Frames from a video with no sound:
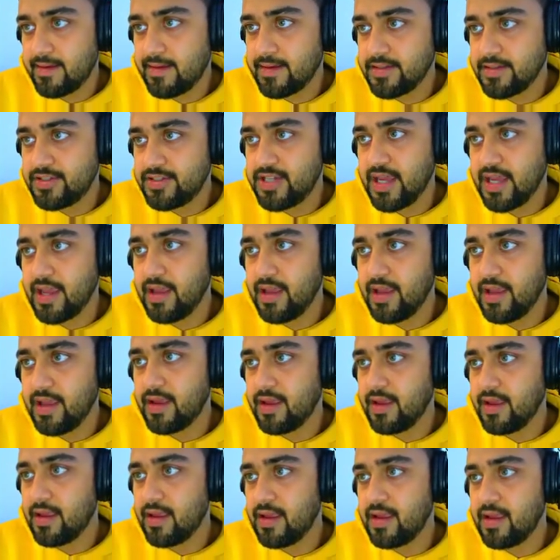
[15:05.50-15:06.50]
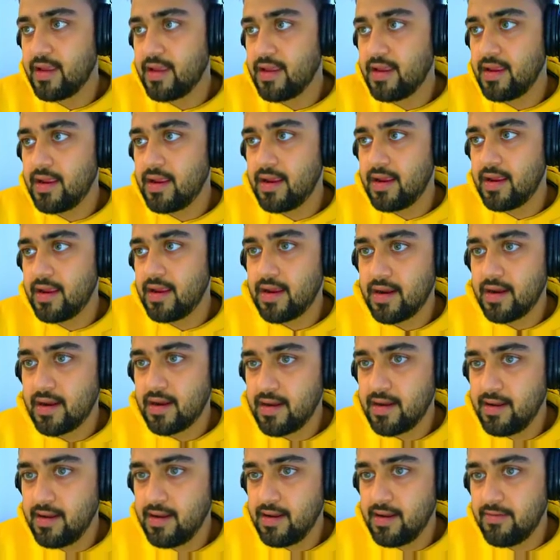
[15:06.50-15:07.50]
J
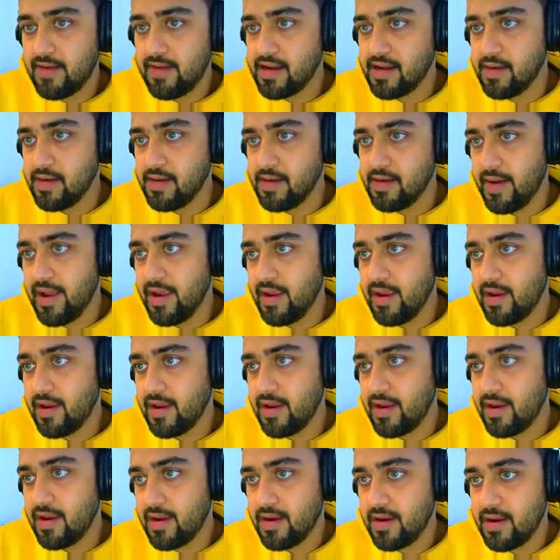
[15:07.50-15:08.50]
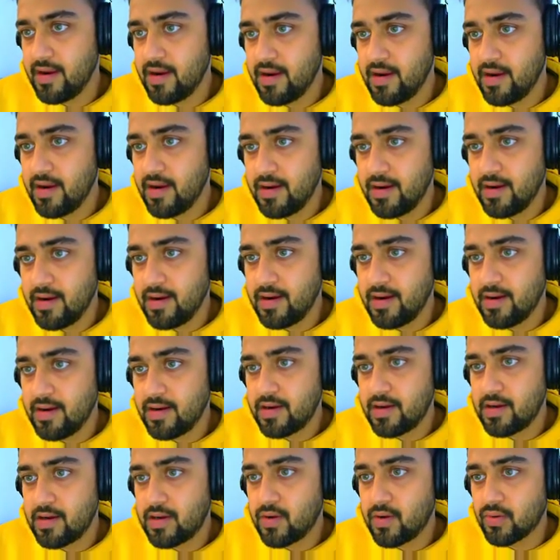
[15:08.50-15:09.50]
divided by
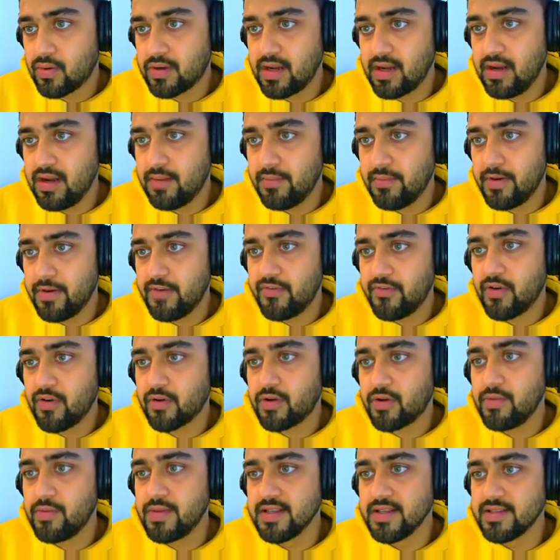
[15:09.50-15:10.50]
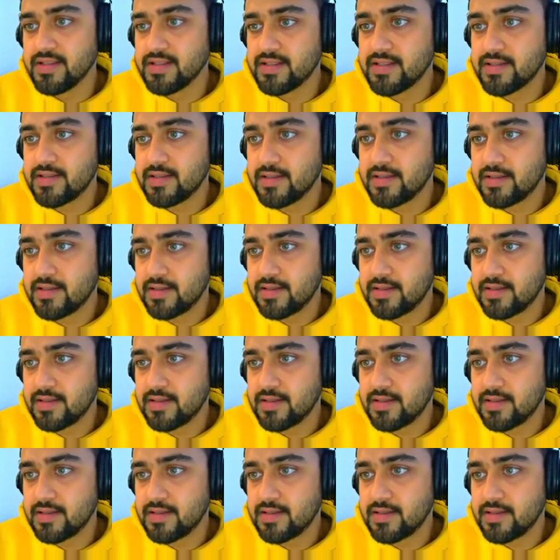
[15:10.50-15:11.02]
total number of documents